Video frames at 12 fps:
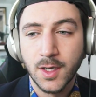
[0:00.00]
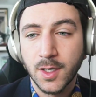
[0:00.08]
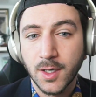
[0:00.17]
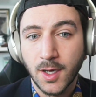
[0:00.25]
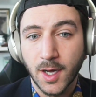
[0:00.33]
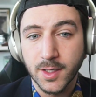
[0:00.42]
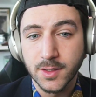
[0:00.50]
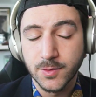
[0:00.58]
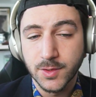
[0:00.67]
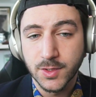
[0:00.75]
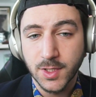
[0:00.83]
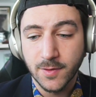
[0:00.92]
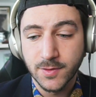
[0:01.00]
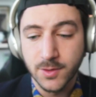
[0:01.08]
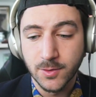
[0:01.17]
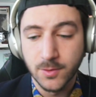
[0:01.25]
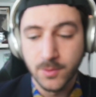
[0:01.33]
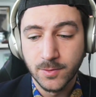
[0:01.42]
I guess we just have
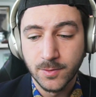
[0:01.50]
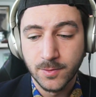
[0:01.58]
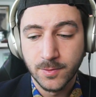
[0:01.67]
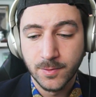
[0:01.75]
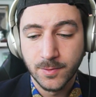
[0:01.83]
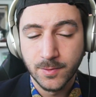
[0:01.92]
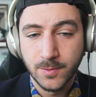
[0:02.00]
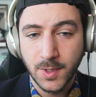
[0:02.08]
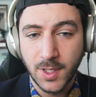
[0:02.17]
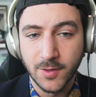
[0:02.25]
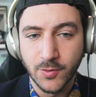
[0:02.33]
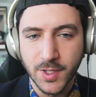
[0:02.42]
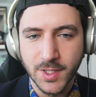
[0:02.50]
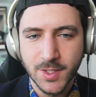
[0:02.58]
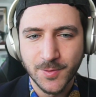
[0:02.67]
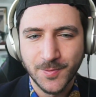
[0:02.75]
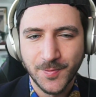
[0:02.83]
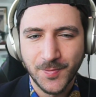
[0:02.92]
to live with it.
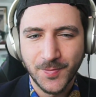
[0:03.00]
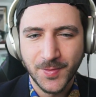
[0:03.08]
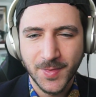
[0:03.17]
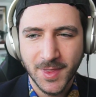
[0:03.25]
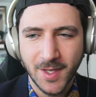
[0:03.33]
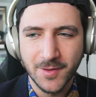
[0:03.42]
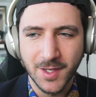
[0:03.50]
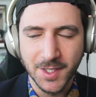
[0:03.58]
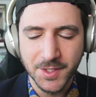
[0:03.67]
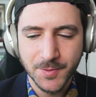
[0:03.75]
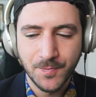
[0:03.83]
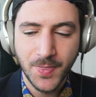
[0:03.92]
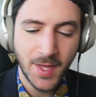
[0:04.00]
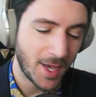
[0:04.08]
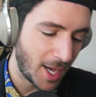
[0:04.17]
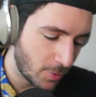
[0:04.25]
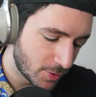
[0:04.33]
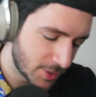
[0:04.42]
Nevertheless,
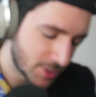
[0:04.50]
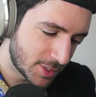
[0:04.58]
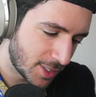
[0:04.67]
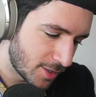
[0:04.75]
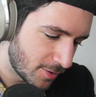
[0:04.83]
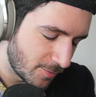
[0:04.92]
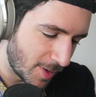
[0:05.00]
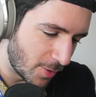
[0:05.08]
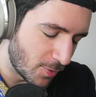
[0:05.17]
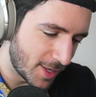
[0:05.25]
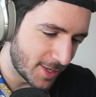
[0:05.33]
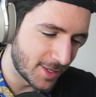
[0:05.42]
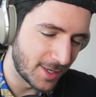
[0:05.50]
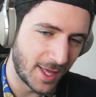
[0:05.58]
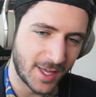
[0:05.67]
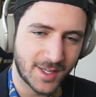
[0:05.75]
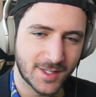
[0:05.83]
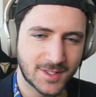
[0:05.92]
I want to start off by wearing
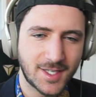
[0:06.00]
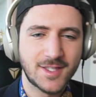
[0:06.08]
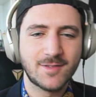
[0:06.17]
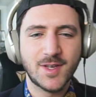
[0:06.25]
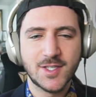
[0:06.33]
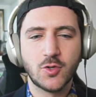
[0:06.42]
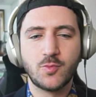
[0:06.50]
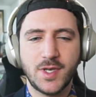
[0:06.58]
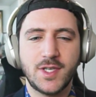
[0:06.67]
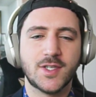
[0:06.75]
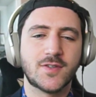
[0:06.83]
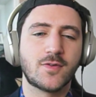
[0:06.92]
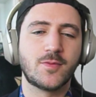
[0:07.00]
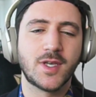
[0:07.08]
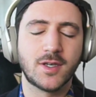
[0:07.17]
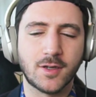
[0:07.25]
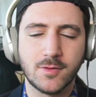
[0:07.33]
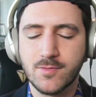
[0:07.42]
like sentimental pieces for me,
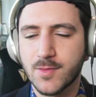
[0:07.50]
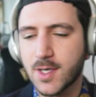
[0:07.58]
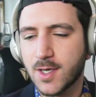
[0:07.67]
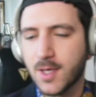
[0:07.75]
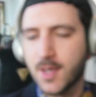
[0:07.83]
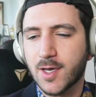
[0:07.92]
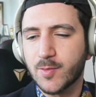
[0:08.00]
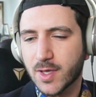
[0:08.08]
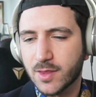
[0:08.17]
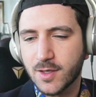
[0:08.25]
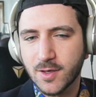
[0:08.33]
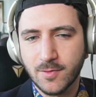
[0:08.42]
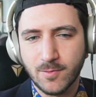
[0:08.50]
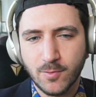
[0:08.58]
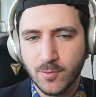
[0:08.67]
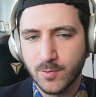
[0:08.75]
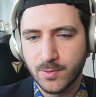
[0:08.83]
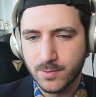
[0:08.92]
A big thing
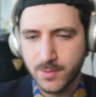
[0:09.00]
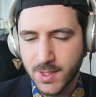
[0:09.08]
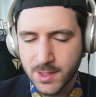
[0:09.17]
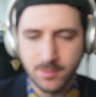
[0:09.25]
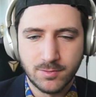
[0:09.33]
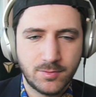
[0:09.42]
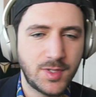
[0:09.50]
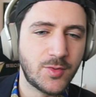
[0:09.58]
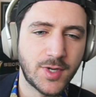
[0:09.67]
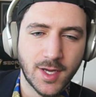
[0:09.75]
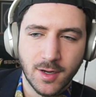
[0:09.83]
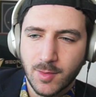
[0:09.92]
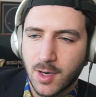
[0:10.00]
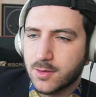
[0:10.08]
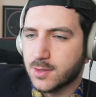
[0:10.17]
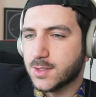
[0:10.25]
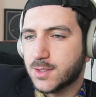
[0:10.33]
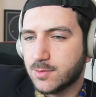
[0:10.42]
that people care about
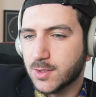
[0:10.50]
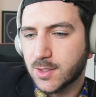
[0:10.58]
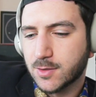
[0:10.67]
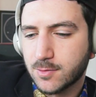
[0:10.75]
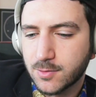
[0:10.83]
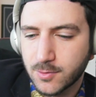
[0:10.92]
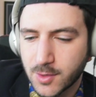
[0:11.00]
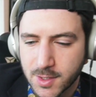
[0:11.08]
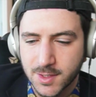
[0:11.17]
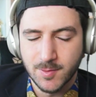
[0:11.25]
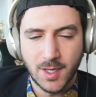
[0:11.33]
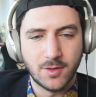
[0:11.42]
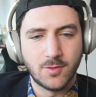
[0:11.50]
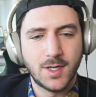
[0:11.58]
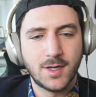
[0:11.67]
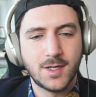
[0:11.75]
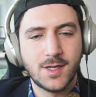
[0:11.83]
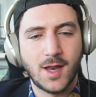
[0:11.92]
is, what is Yamato
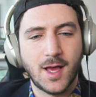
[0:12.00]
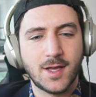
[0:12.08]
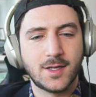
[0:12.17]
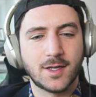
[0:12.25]
wearing? Like,